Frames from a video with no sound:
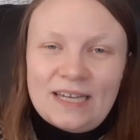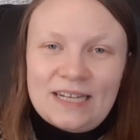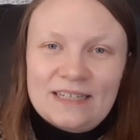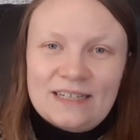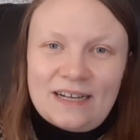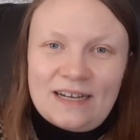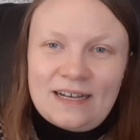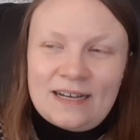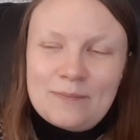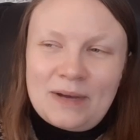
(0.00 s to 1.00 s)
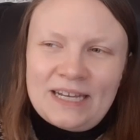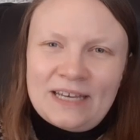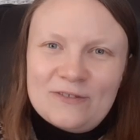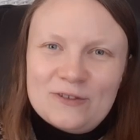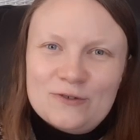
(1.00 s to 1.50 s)
and I might
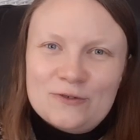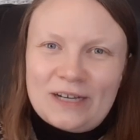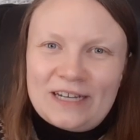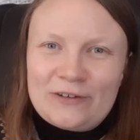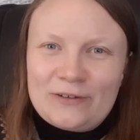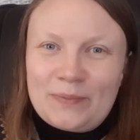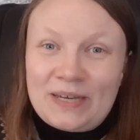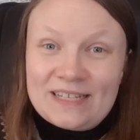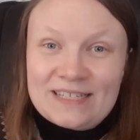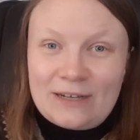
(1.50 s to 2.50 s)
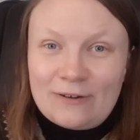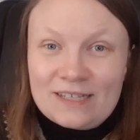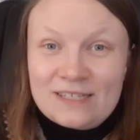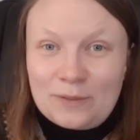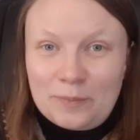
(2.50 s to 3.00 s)
have to try her patterns out
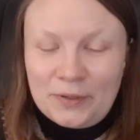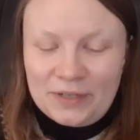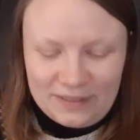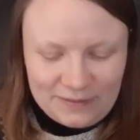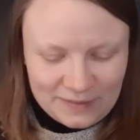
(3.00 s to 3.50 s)
at some point.